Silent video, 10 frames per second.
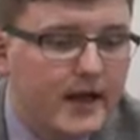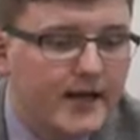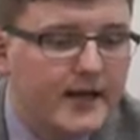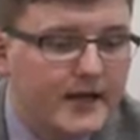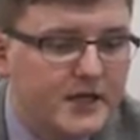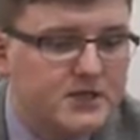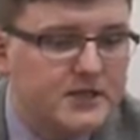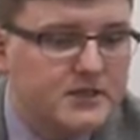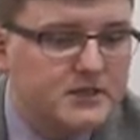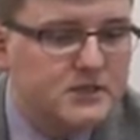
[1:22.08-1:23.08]
any
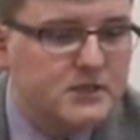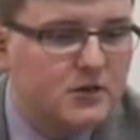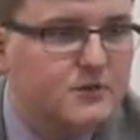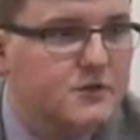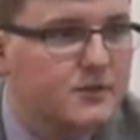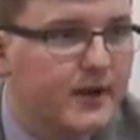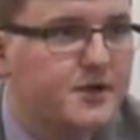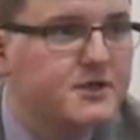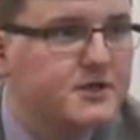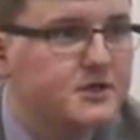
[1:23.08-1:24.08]
NHS that's as close to the
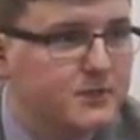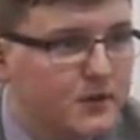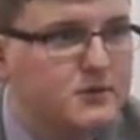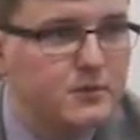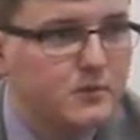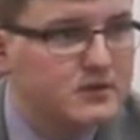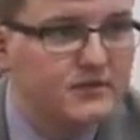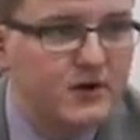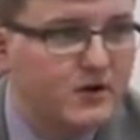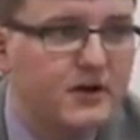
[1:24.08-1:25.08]
patient as possible is a
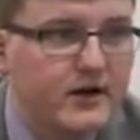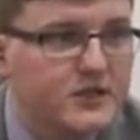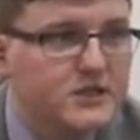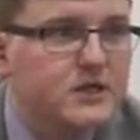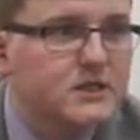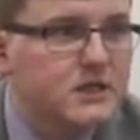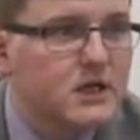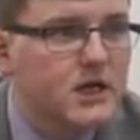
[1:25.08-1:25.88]
very good NHS.